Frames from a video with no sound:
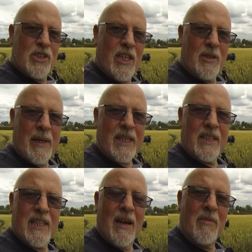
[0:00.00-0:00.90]
show you the back of
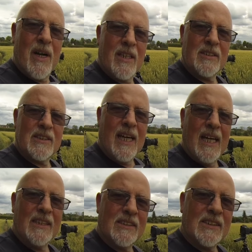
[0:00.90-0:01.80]
the camera
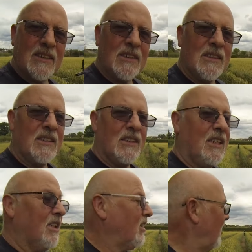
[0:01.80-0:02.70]
and
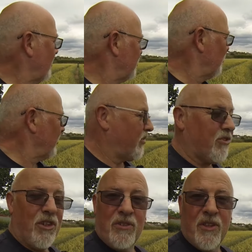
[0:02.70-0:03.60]
I'll talk you
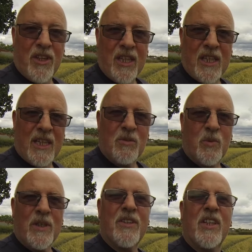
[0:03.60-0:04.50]
through the thinking
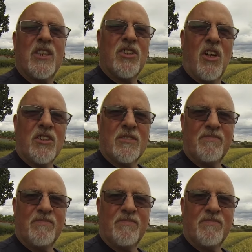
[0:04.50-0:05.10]
with this shot.